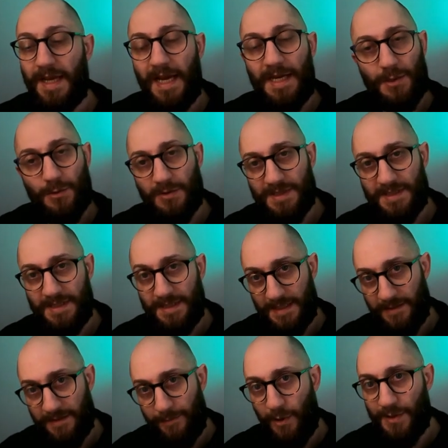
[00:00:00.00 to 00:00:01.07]
and you will see that
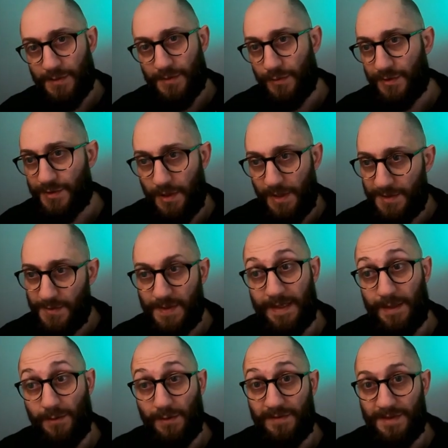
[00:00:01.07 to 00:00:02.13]
the boss will try to
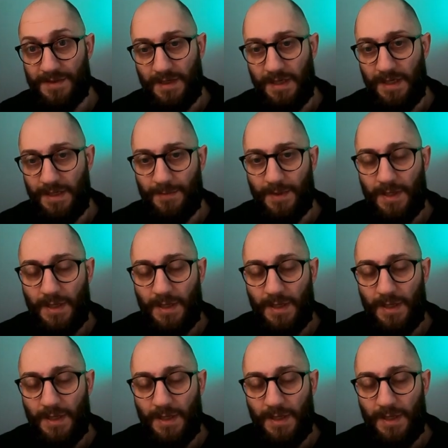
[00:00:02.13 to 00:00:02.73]
heal over time